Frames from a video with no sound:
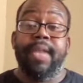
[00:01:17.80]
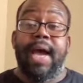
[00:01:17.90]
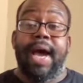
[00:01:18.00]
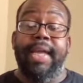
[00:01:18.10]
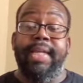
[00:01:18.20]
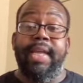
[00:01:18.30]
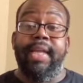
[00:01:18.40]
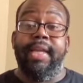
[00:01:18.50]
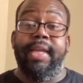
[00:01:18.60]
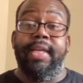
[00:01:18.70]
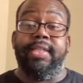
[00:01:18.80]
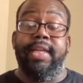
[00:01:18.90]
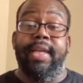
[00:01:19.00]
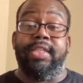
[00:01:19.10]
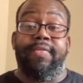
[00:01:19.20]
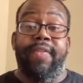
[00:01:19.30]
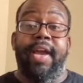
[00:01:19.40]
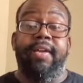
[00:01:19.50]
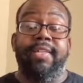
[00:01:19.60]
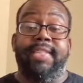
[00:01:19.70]
I think it's
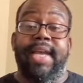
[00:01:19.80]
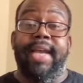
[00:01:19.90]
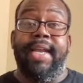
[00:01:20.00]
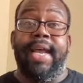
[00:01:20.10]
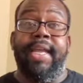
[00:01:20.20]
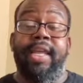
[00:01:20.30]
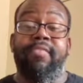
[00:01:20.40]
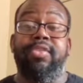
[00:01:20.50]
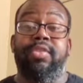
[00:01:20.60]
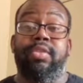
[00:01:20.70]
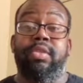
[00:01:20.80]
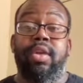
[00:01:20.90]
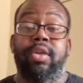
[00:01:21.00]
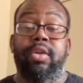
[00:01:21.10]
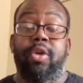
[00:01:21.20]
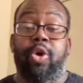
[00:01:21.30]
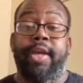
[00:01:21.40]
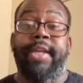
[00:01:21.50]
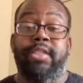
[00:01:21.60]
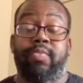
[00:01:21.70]
fair to say that he was
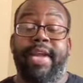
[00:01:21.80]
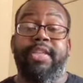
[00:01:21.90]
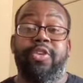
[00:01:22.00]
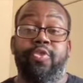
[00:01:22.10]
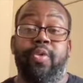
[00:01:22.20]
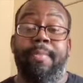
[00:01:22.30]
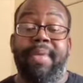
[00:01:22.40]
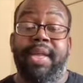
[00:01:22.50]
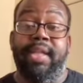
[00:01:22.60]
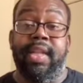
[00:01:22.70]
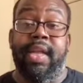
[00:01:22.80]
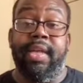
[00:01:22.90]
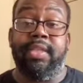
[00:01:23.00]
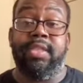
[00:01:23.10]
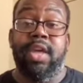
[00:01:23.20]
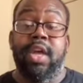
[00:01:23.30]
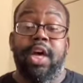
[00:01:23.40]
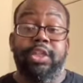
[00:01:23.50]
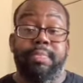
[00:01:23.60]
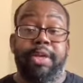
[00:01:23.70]
on his way to doing big things,
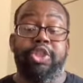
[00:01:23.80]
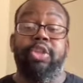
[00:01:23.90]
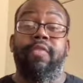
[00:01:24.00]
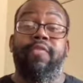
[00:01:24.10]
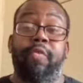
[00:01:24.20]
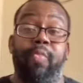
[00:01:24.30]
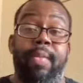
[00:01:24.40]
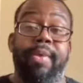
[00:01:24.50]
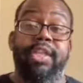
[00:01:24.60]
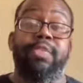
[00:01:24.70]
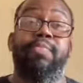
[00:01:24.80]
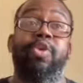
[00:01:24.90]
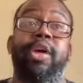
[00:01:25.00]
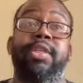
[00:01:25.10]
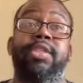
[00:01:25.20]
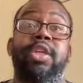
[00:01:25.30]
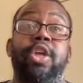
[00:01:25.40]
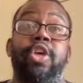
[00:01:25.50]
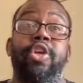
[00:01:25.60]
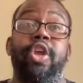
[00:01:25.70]
especially for women's sports.
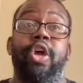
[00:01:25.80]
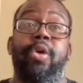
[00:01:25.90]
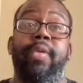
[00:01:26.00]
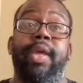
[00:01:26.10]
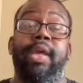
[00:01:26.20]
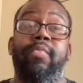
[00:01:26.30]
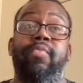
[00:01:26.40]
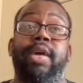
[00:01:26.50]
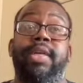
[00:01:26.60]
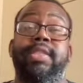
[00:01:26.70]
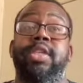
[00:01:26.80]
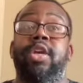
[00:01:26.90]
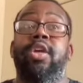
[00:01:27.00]
You know, he was